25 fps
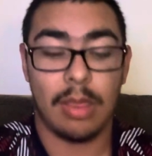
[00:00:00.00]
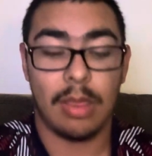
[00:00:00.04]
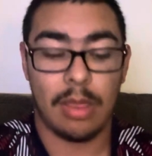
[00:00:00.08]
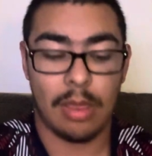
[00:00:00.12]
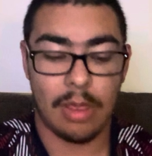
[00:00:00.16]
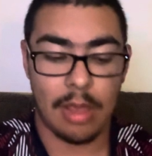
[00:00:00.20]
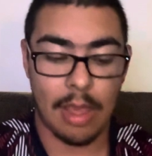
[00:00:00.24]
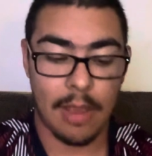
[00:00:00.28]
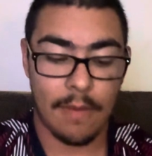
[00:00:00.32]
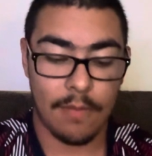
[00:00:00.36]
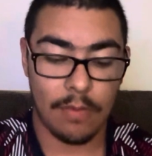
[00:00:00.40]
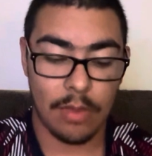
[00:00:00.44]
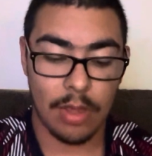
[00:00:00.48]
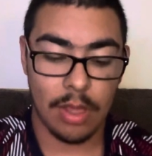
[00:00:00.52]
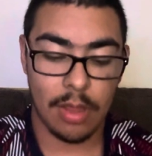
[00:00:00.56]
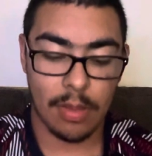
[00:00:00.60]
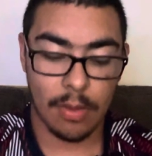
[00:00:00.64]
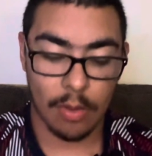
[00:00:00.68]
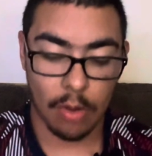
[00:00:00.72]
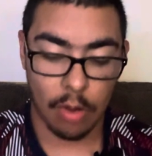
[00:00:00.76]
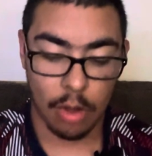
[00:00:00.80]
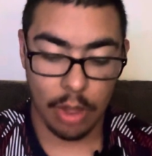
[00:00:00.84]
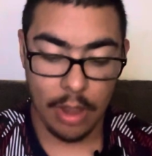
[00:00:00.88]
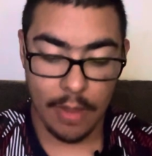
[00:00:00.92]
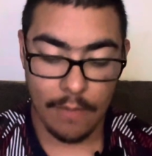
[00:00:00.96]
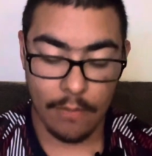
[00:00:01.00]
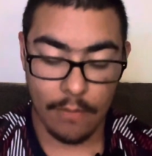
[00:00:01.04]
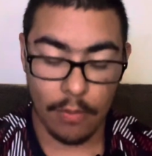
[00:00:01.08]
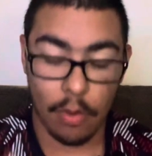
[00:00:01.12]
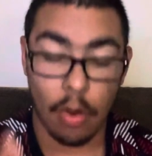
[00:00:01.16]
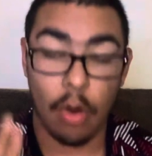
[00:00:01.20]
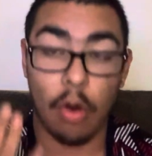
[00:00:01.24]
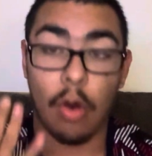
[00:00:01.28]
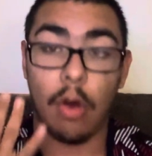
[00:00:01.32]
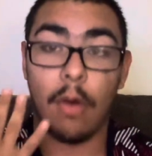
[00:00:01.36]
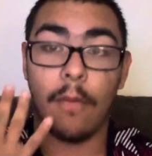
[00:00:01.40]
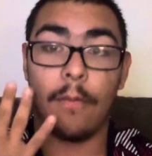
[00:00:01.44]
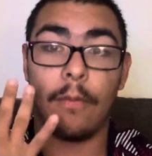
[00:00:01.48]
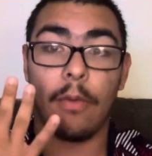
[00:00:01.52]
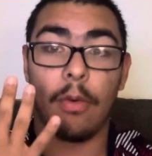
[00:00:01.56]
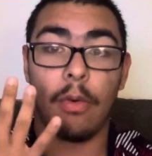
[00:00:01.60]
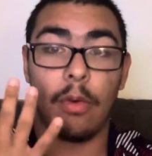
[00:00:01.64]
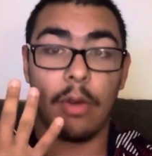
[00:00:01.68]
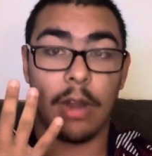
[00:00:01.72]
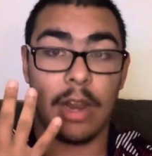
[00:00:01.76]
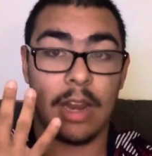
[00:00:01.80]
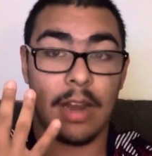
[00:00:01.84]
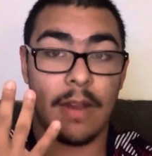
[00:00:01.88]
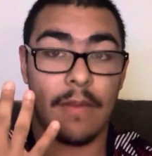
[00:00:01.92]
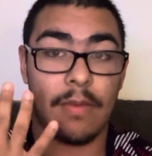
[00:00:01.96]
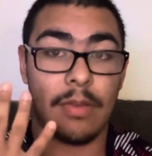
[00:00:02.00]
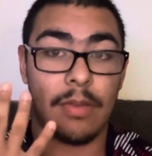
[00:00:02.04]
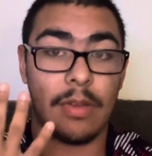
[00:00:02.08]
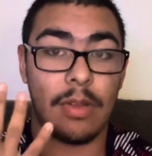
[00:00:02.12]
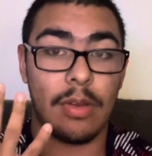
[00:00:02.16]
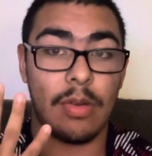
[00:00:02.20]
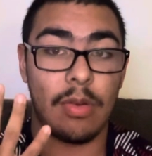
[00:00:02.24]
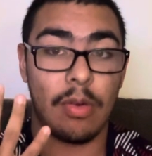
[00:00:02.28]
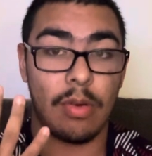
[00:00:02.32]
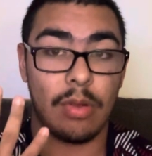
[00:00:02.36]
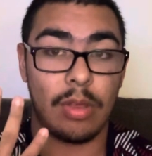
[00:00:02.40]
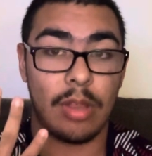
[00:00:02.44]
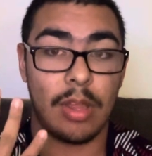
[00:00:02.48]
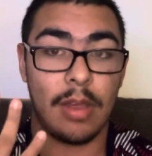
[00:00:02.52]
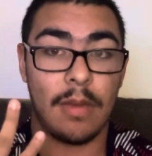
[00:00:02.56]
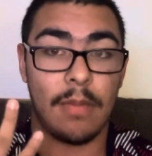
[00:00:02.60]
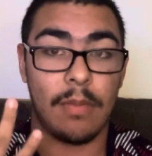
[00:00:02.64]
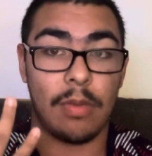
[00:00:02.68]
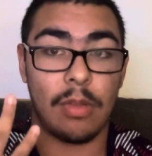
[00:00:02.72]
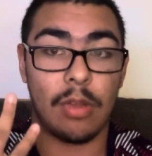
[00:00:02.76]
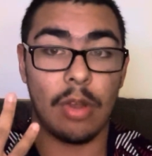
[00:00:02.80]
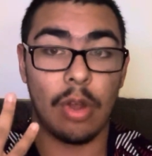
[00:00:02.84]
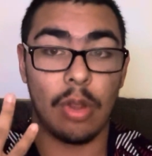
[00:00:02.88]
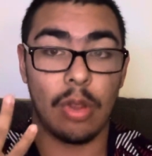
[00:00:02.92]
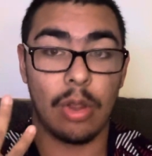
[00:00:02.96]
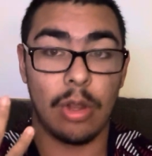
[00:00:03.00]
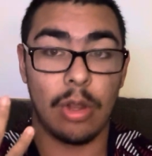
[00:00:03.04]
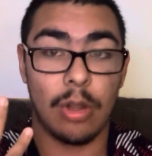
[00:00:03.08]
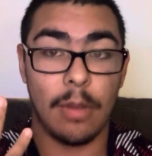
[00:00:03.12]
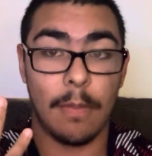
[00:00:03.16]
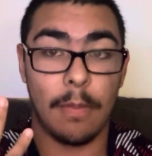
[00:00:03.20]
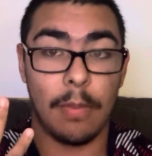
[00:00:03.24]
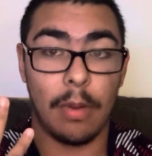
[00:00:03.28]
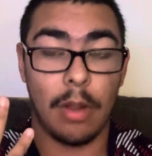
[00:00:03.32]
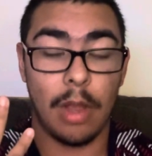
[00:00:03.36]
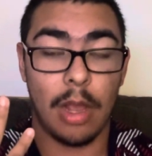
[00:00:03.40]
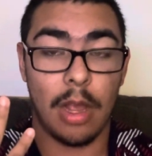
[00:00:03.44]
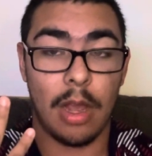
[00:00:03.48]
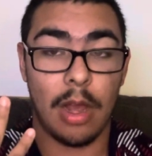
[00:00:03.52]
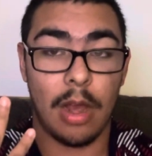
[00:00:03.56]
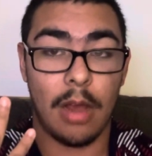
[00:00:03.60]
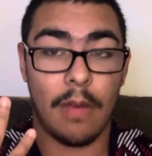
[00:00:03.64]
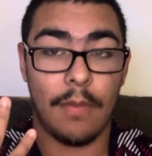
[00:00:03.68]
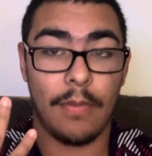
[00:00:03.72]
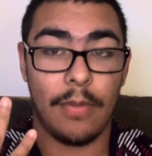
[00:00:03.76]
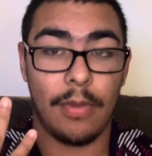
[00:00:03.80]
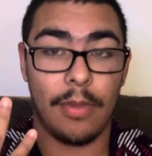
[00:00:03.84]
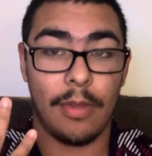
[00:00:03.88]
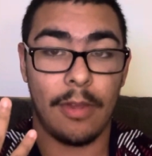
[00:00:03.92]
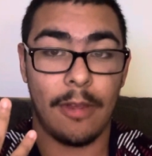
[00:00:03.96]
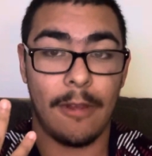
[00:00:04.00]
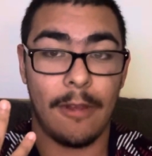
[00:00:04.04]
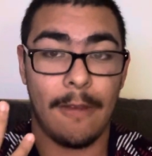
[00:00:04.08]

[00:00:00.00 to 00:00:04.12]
if all 4 NFC North teams go to the playoffs,